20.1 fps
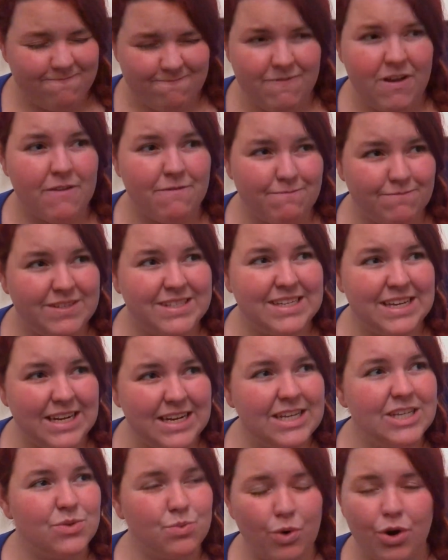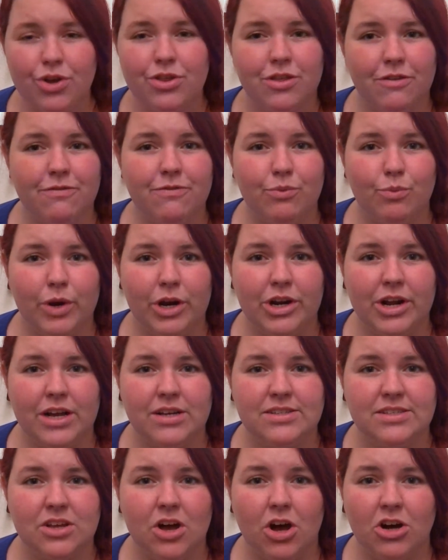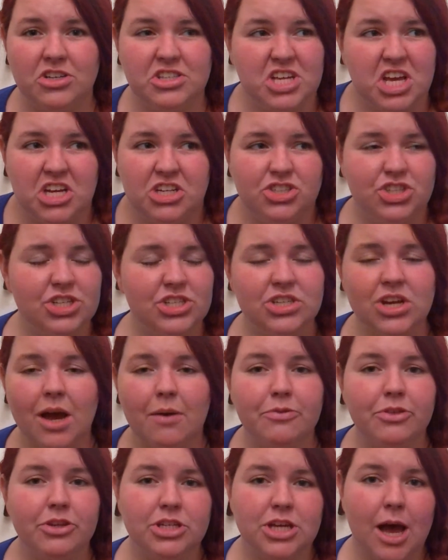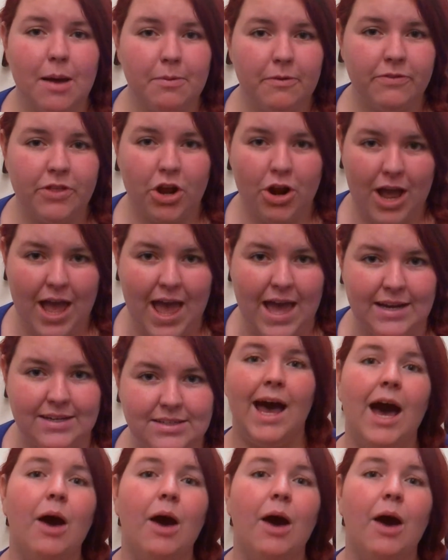a CD's worth of Weird Al songs just off the top of their head.